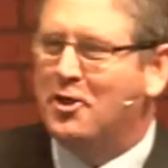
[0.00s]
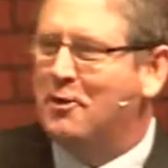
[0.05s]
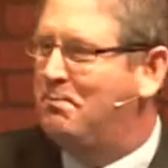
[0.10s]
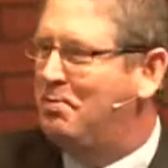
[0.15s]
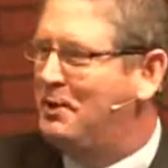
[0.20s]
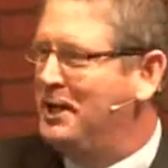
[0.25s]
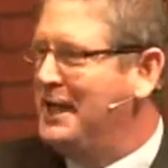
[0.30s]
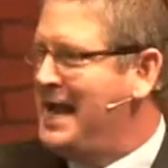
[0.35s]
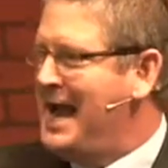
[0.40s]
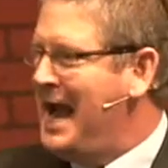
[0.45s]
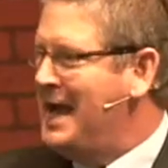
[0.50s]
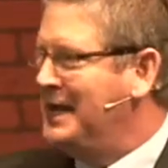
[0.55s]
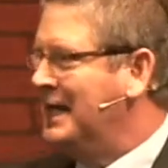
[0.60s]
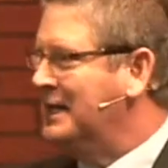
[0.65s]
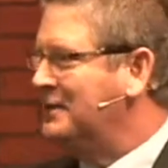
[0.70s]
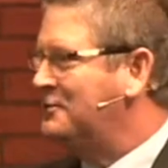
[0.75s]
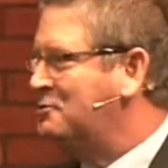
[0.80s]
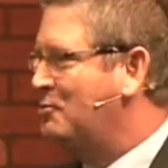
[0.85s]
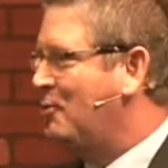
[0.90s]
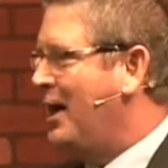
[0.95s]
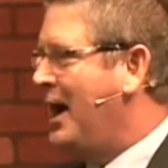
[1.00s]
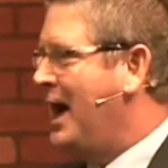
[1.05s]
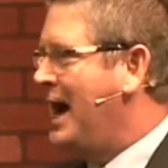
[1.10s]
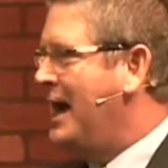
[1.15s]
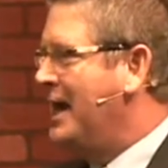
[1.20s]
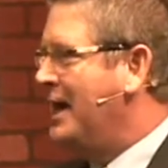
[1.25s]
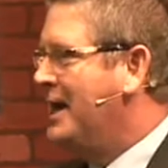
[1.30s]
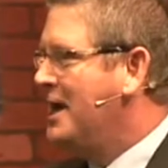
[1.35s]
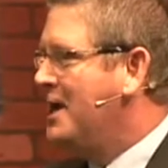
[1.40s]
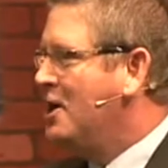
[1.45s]
on the planet.
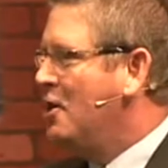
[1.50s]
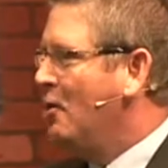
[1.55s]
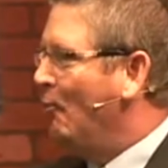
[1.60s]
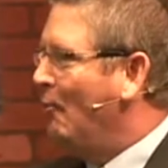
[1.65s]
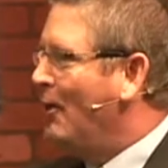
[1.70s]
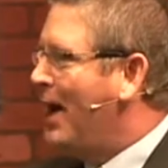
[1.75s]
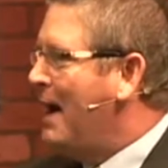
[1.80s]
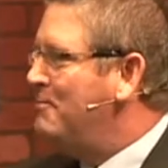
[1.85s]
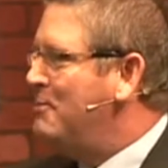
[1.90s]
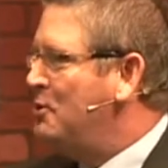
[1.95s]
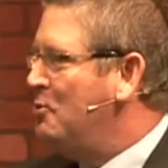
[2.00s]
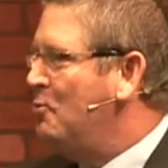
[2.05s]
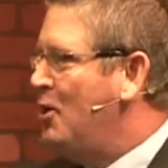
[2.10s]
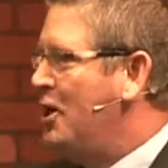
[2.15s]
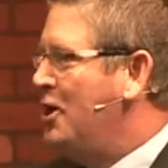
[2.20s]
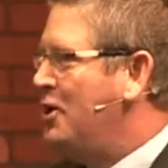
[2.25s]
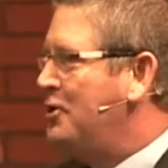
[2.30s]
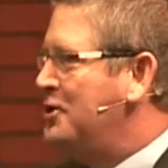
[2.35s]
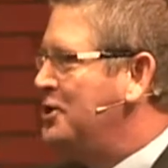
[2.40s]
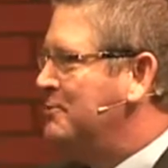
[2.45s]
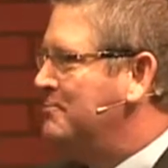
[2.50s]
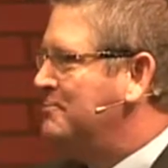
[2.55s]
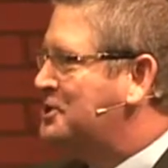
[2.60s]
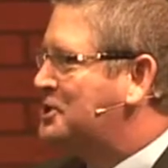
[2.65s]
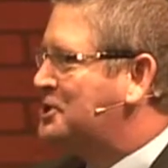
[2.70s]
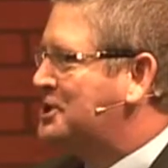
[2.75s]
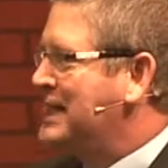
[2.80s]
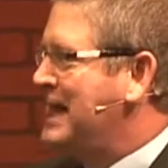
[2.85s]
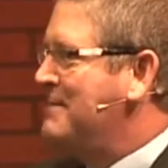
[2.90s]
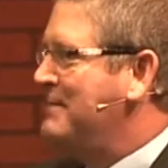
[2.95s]
Why? Robin
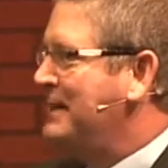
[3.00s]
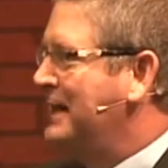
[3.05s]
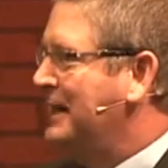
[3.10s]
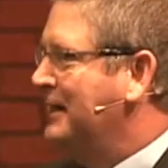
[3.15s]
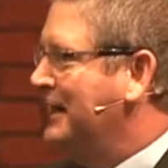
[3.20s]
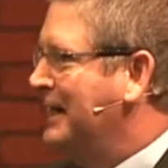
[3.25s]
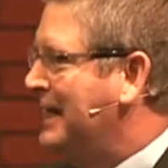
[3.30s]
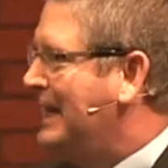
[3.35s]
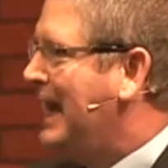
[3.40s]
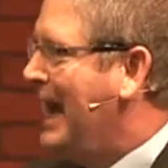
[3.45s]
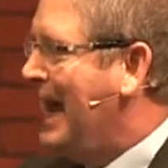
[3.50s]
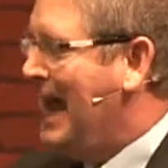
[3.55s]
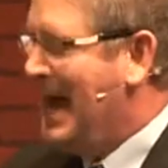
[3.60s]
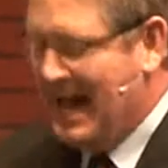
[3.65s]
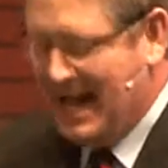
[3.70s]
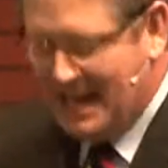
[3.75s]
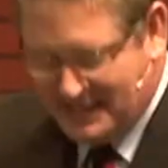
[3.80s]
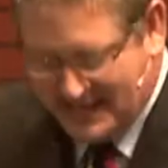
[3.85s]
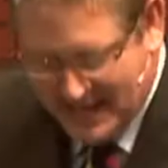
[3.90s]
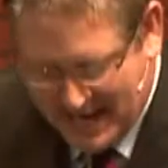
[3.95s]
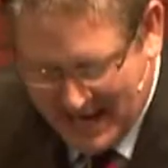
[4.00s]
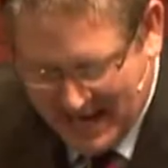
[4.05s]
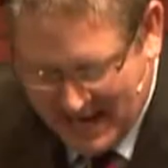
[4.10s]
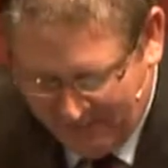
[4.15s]
Williams seemingly had